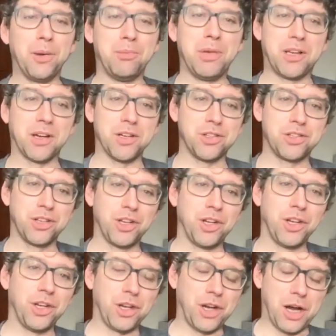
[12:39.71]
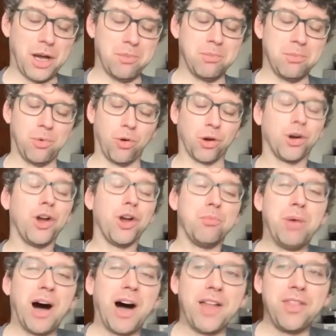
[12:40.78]
because or
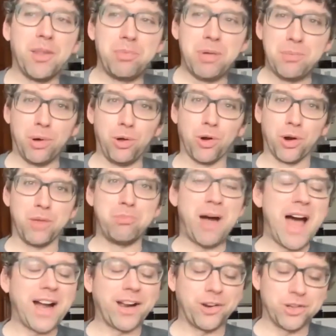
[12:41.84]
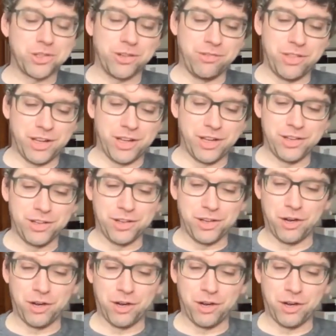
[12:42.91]
behind the people who are the backers of the